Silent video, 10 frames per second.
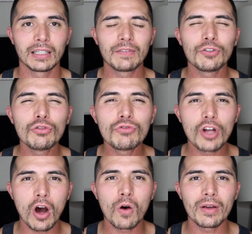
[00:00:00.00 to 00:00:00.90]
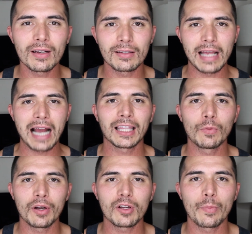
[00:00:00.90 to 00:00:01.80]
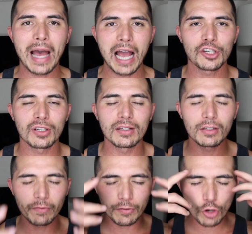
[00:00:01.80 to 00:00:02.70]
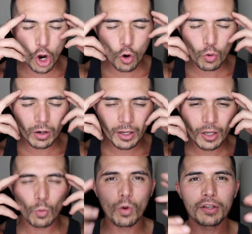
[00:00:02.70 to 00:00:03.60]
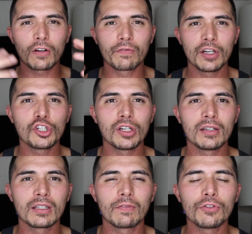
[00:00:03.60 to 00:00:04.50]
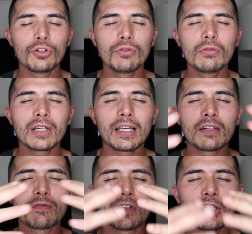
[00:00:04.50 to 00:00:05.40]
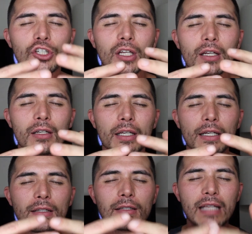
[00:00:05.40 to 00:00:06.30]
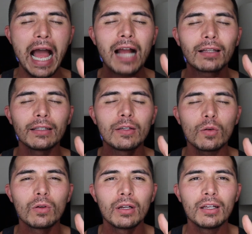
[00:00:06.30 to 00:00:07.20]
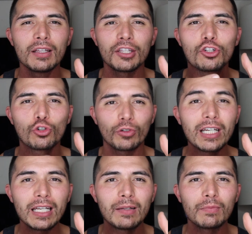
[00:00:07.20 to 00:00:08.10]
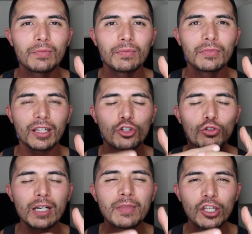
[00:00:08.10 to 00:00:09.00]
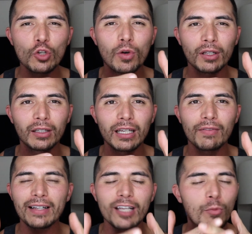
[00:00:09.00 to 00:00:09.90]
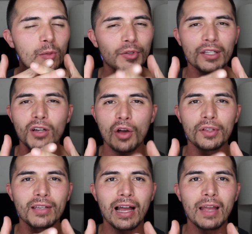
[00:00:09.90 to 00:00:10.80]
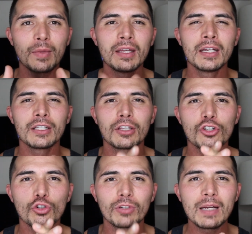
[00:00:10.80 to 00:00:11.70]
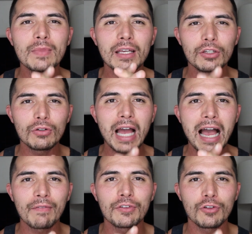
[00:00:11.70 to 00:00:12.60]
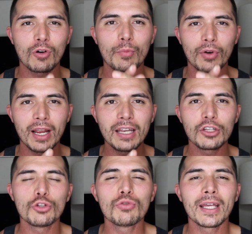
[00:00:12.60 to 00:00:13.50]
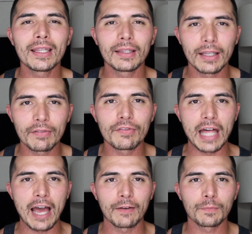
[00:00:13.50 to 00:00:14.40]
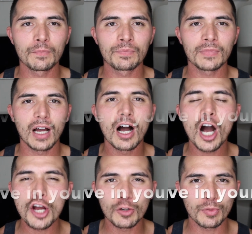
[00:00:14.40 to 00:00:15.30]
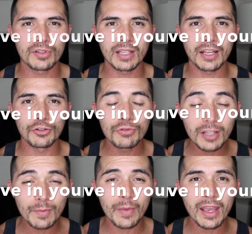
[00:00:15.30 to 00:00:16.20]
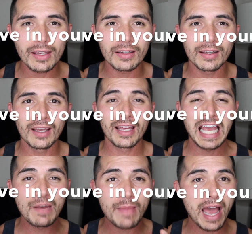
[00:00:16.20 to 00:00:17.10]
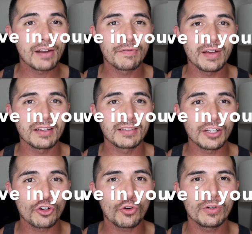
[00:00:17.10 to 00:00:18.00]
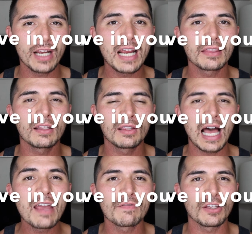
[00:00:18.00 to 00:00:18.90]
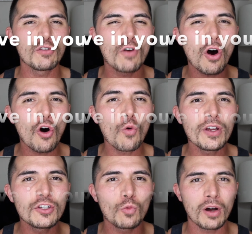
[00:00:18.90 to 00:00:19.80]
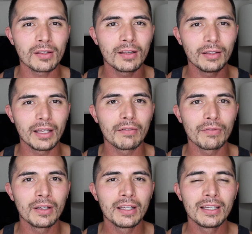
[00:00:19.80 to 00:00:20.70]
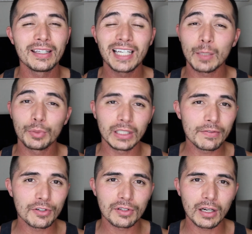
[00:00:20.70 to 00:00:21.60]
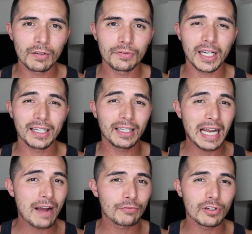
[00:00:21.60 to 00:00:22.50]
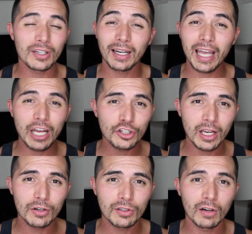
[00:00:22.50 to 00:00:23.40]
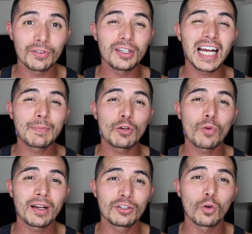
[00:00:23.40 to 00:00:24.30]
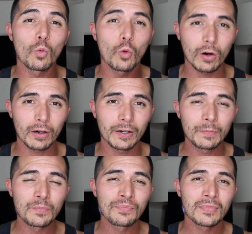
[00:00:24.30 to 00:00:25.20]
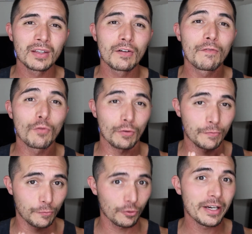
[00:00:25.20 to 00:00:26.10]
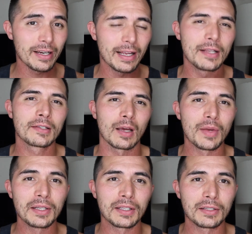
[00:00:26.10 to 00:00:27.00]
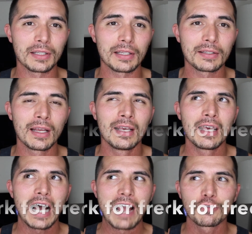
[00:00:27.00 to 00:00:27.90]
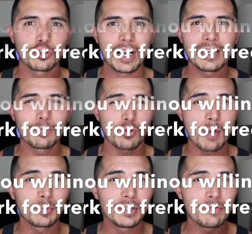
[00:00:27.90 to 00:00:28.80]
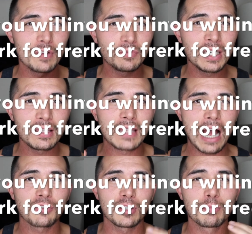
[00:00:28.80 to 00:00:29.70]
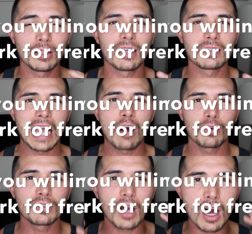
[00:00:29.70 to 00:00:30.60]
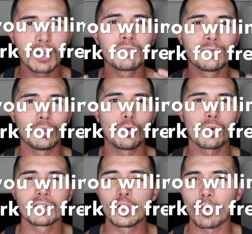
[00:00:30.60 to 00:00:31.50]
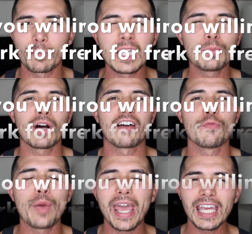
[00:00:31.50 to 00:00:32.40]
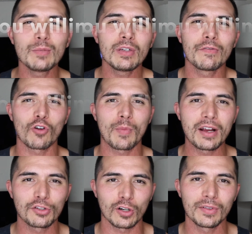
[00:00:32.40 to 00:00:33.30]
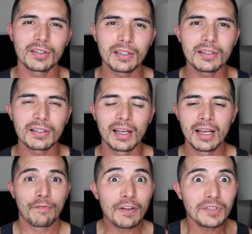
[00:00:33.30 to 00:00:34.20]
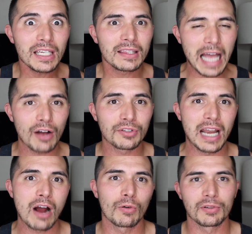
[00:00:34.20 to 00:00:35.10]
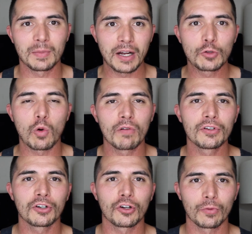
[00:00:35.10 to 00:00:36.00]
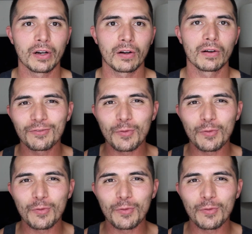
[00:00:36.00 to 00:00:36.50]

If you know exactly what your passion is, if you know what your vision is, if you can envision exactly the dream that you wanna live, I tell people this all the time, the dream that you have in your brain, you can live that. 100%. You can make and manifest and create the life that you've always wanted to live. You got to believe in yourself, you got to get after it, you got to educate yourself, and you got to be ready to work for free in some instances. I've trained probably 15,000 plus hours on floor to where people have paid me for my services. 15,000 hours in my 12-year career.